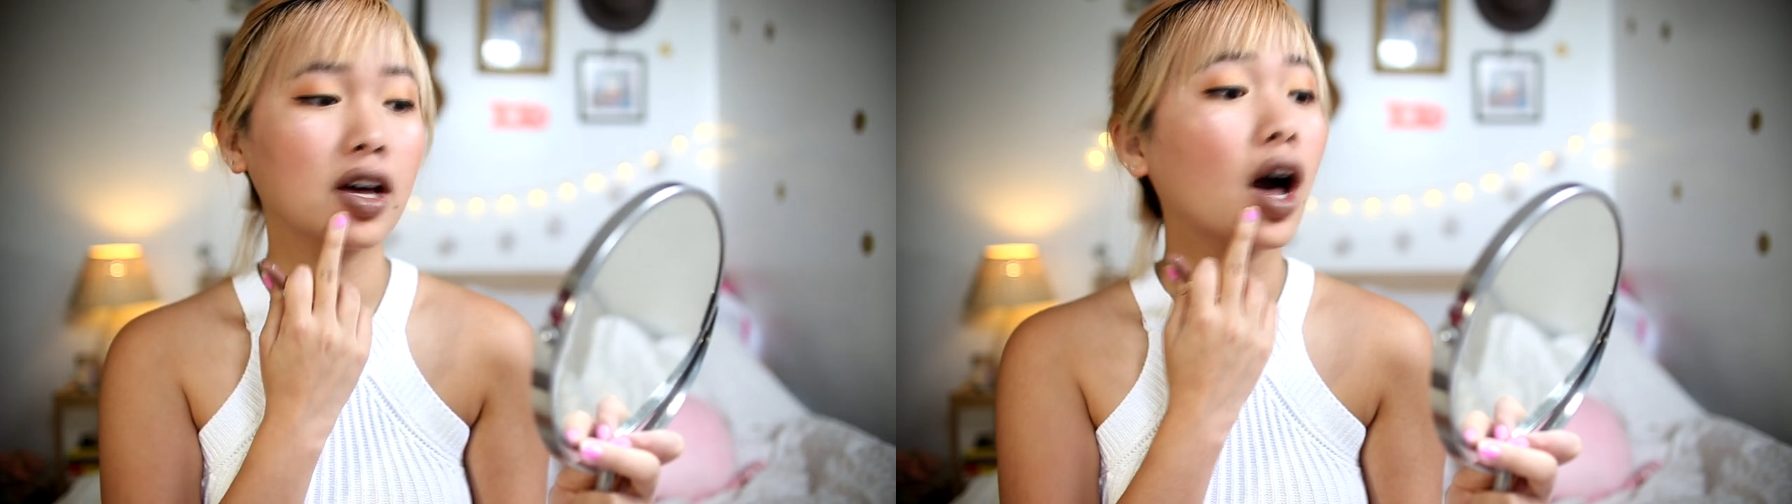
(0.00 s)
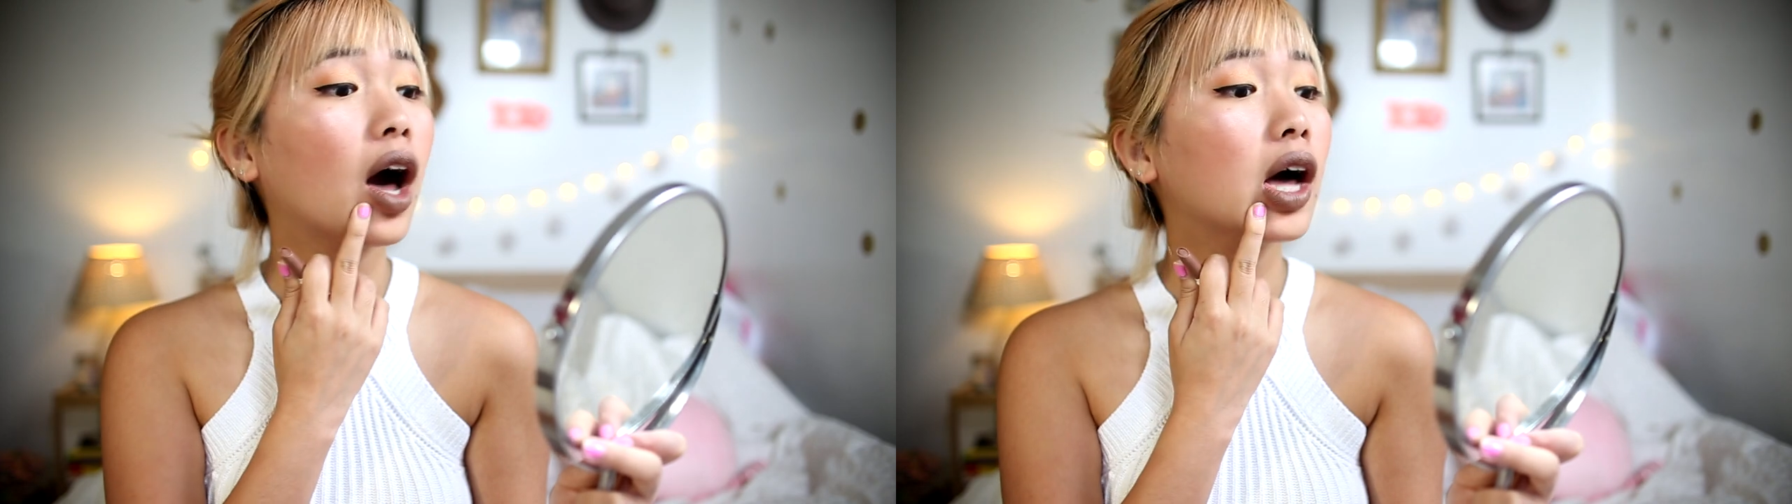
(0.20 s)

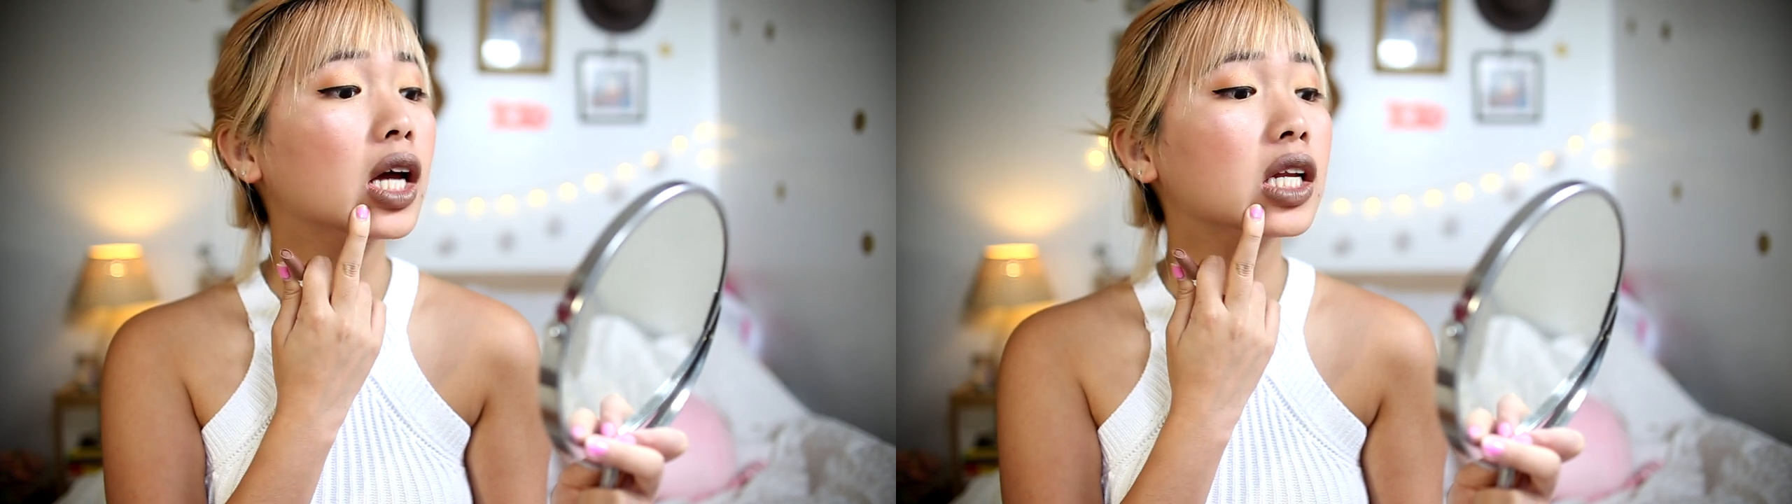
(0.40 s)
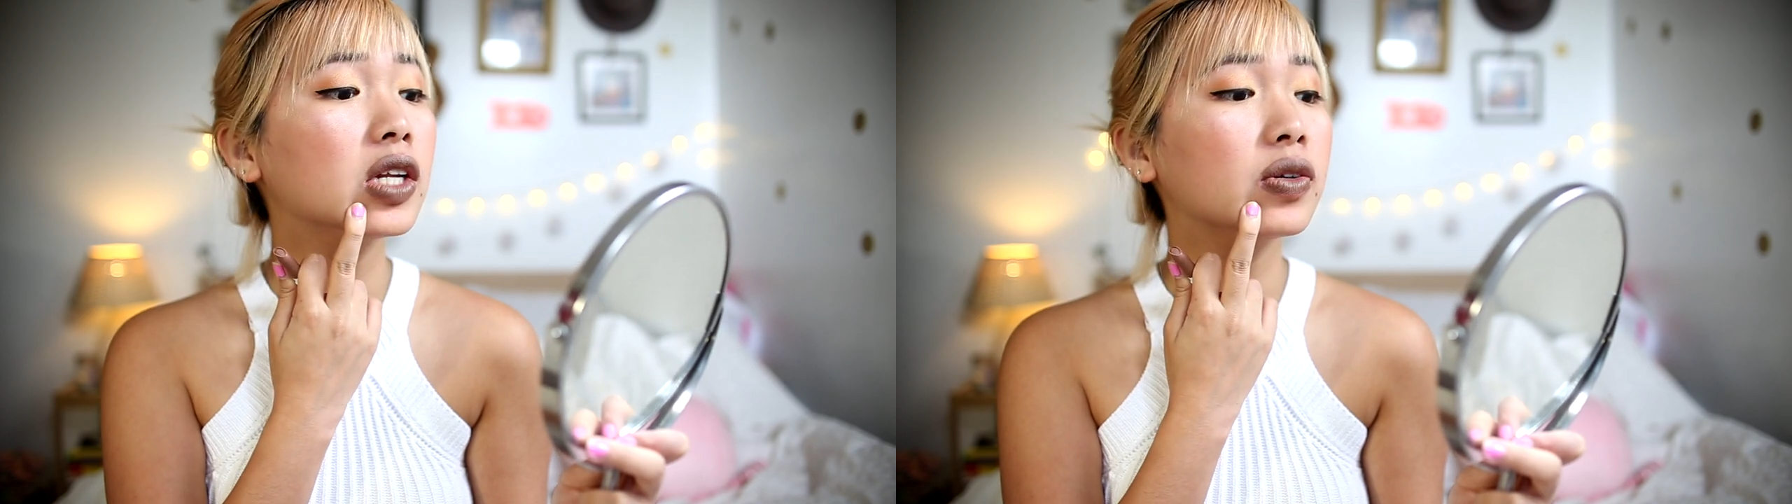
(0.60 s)

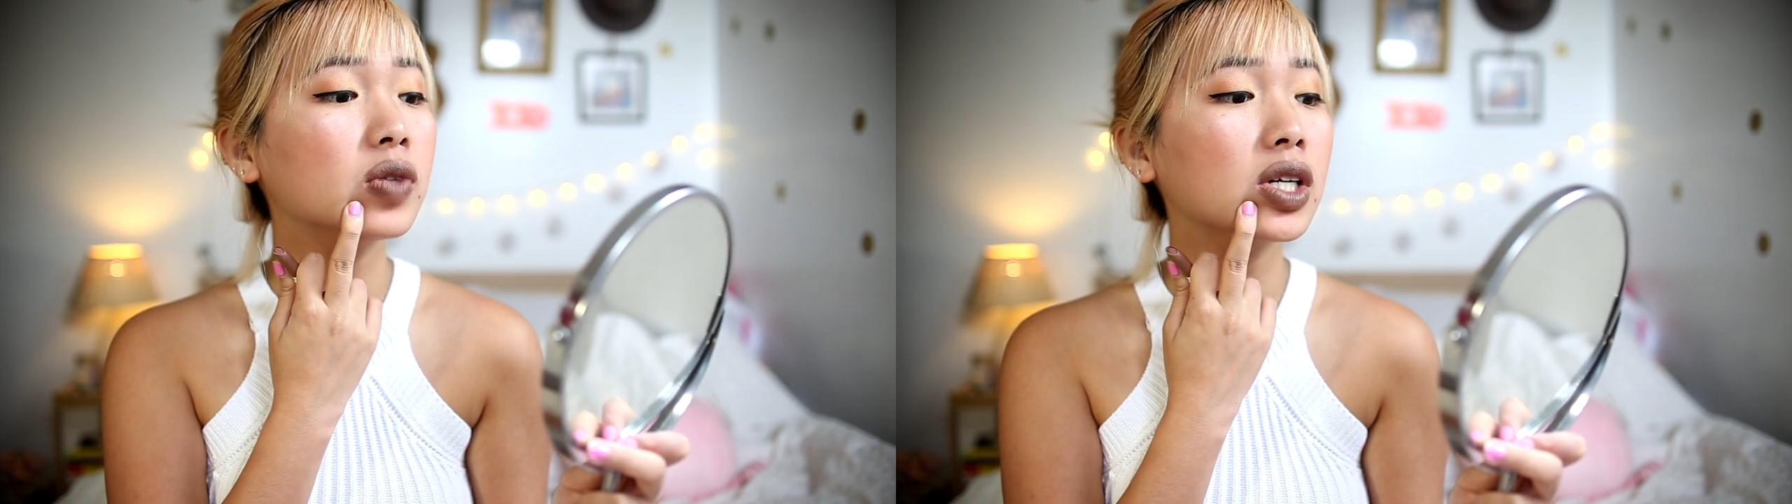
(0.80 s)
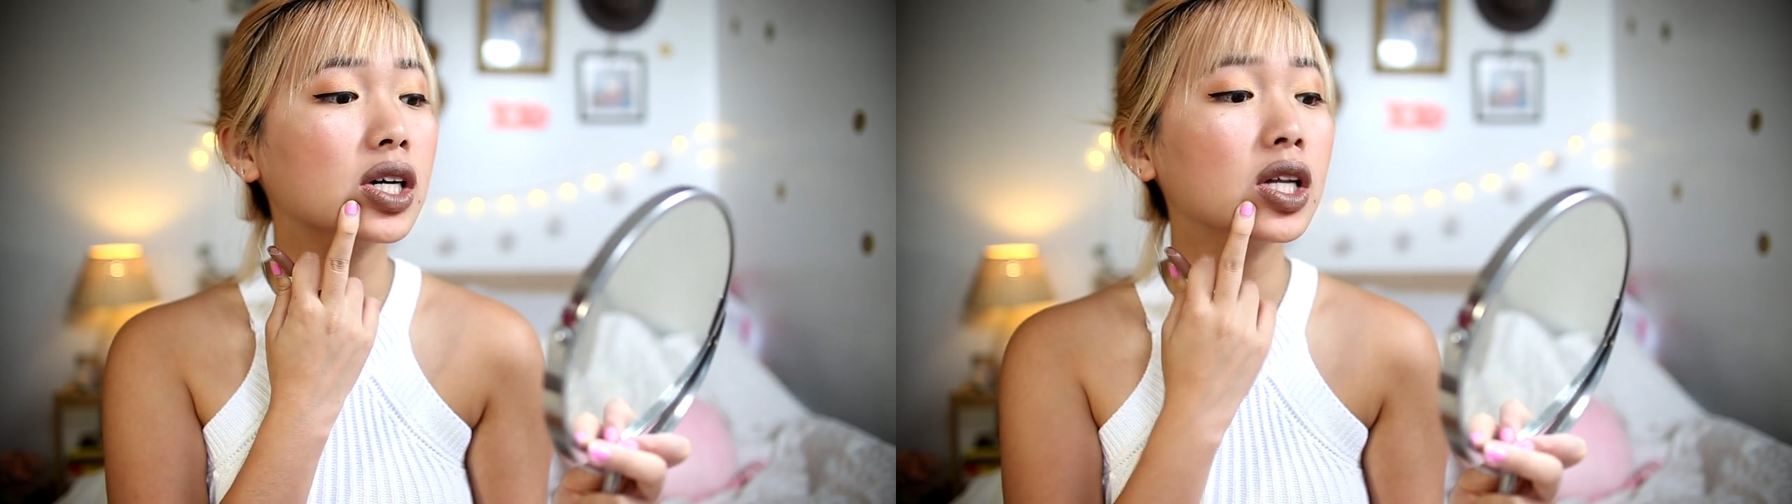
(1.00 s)
kind
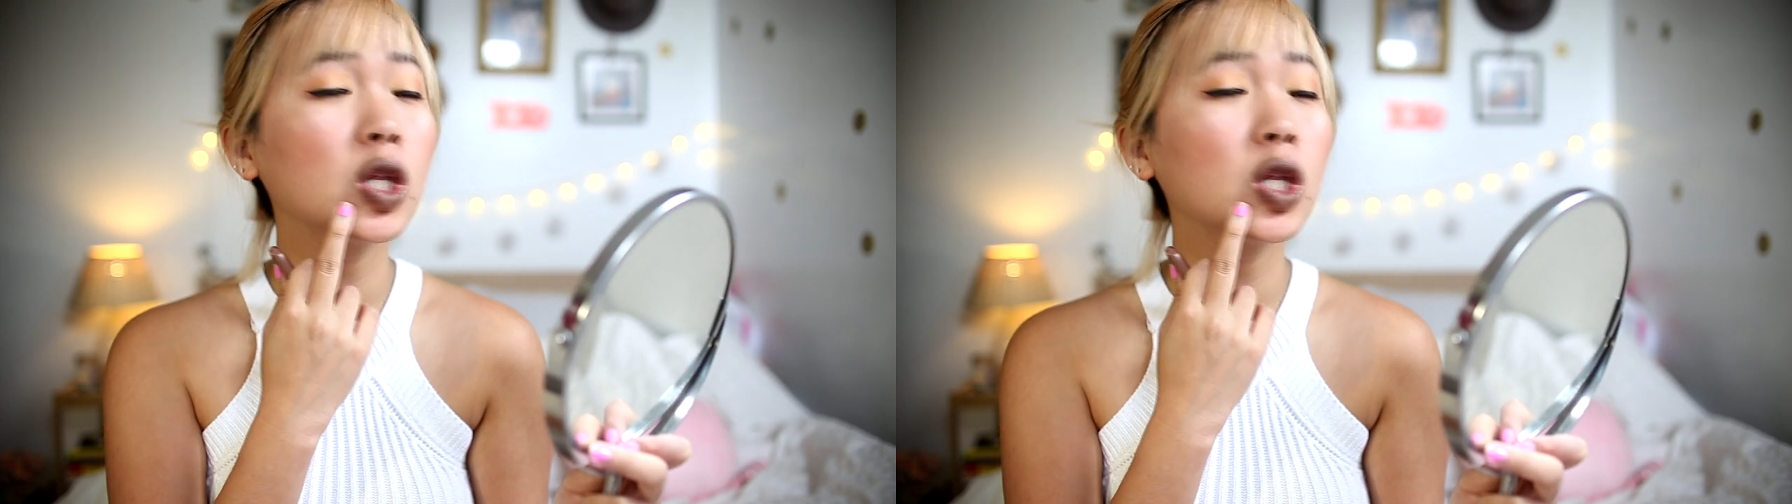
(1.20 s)
of look a